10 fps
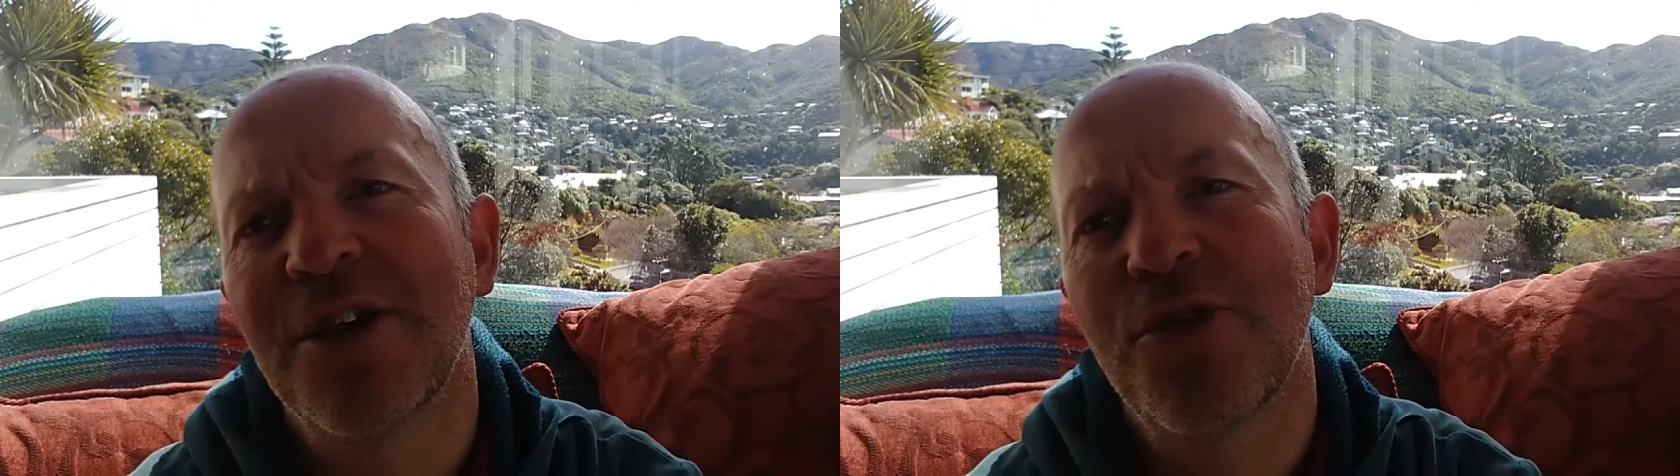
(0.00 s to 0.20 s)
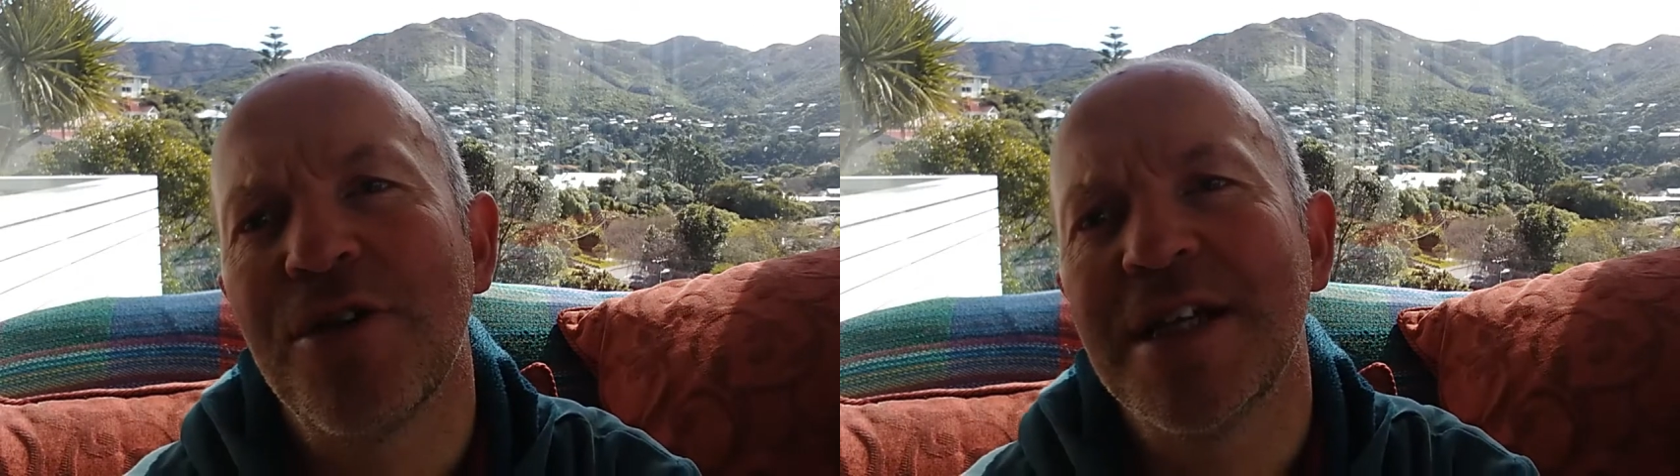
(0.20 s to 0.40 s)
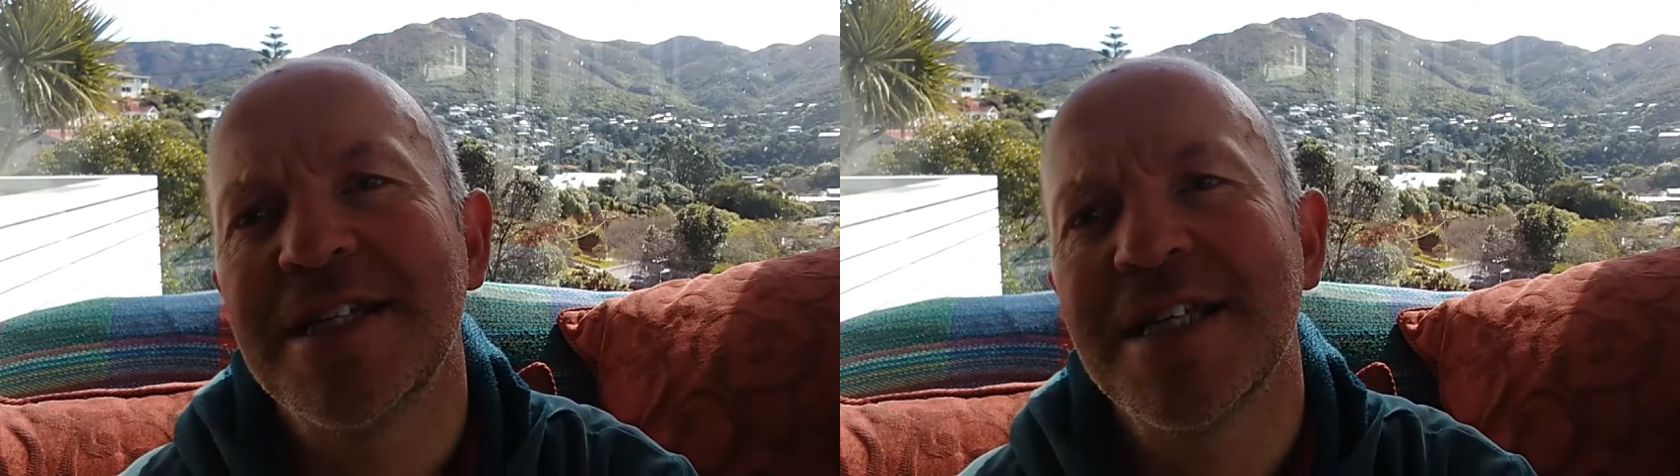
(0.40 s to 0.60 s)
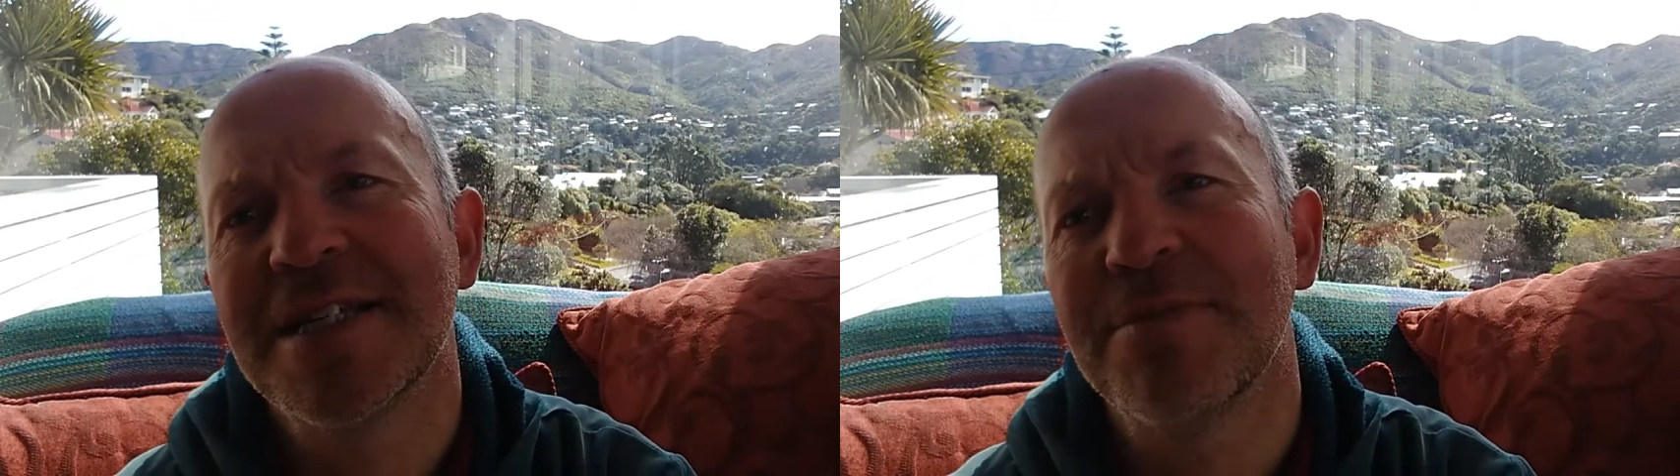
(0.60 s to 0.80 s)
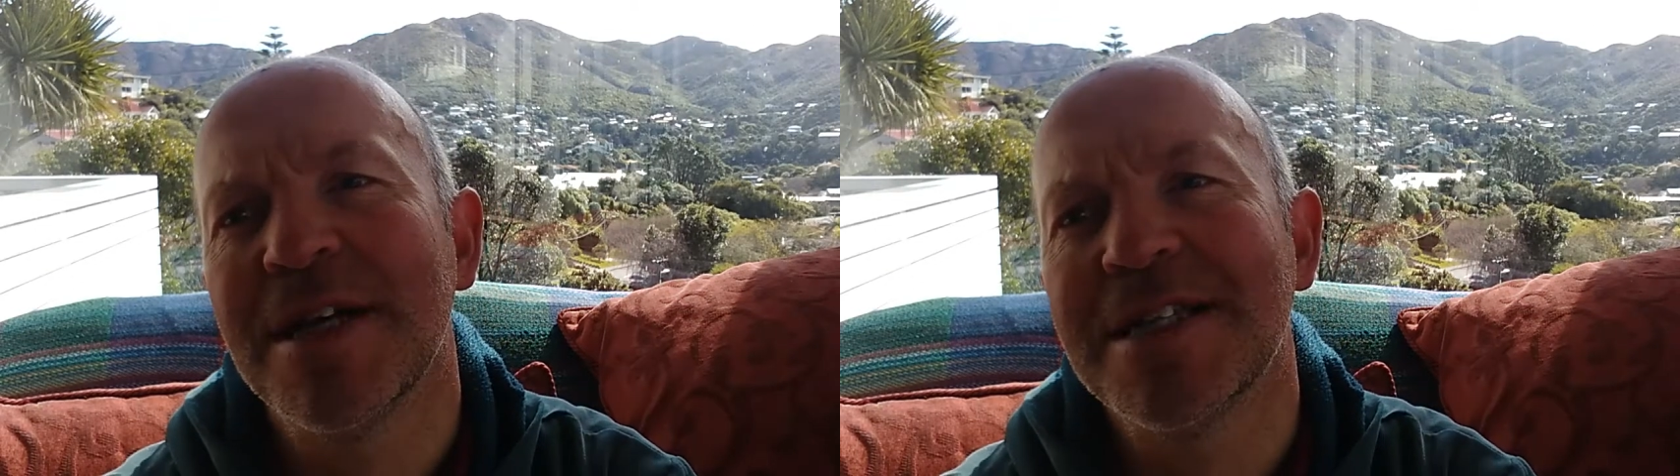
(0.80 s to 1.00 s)
crazy as
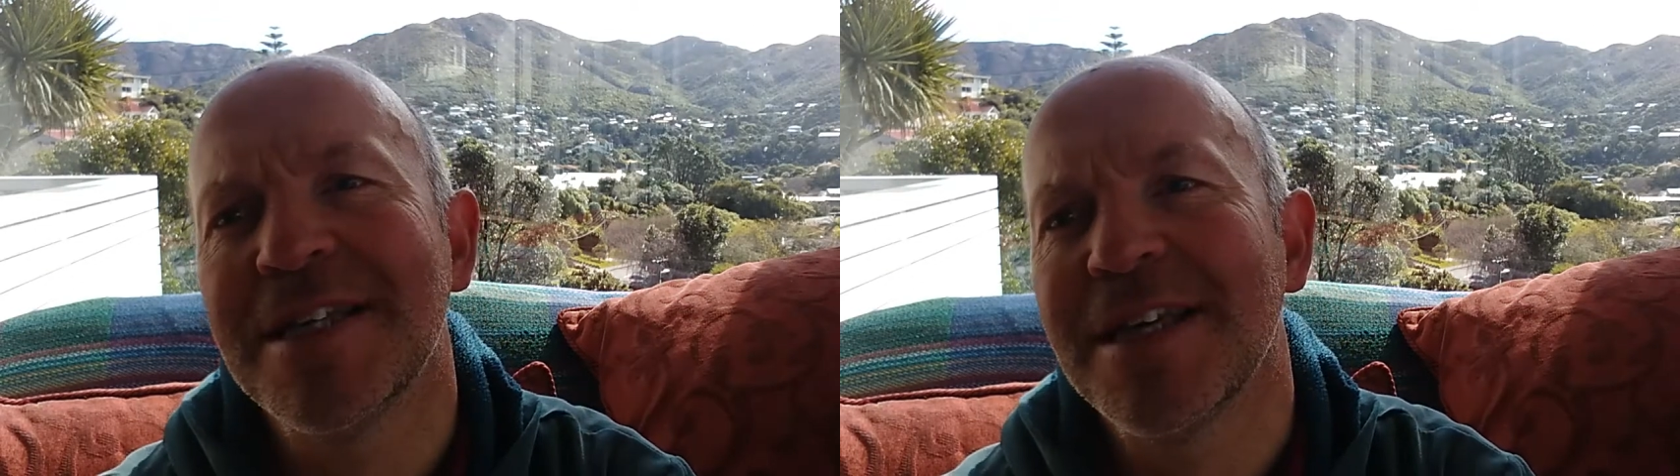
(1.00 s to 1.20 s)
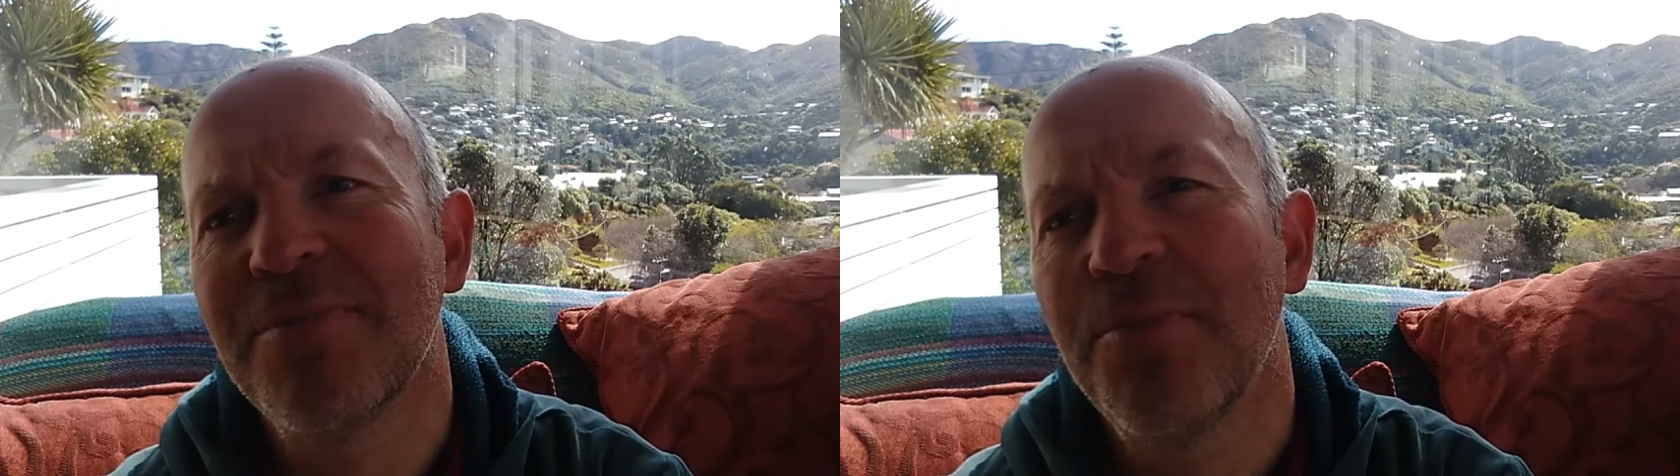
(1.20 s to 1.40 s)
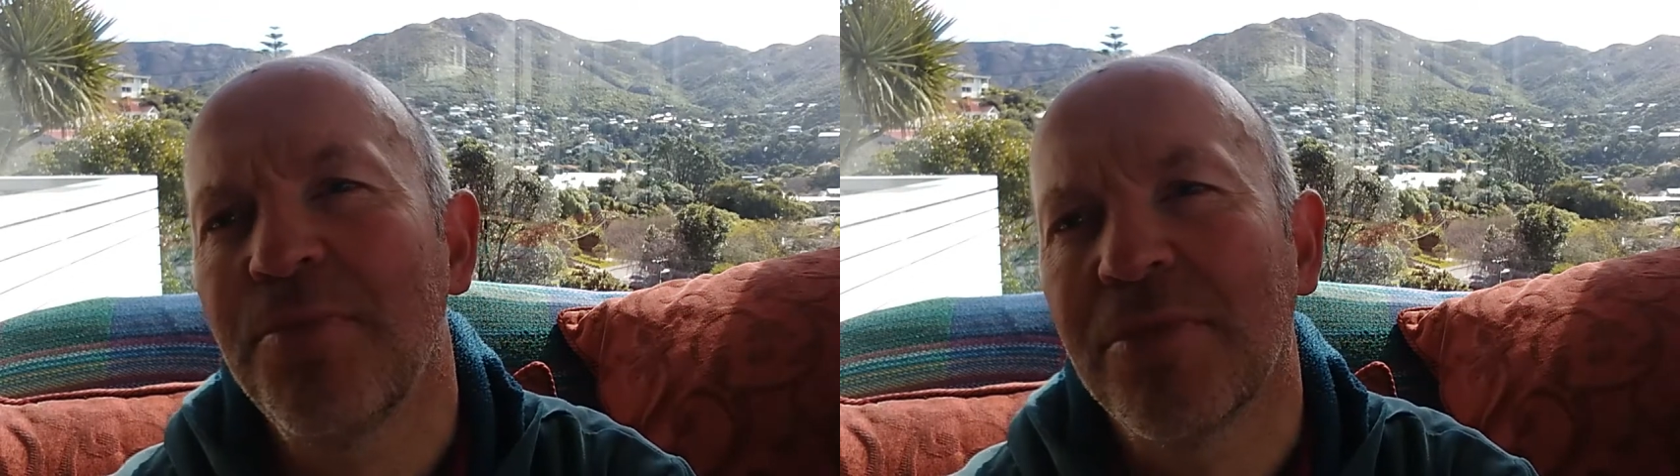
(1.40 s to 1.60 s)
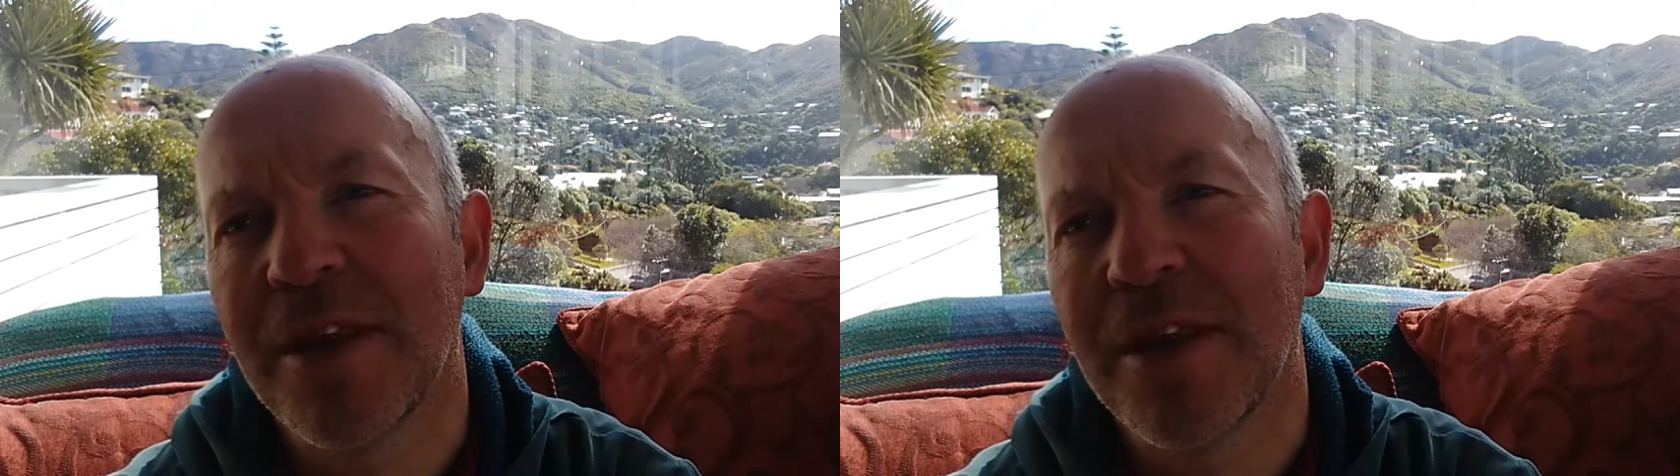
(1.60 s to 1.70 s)
it may seem,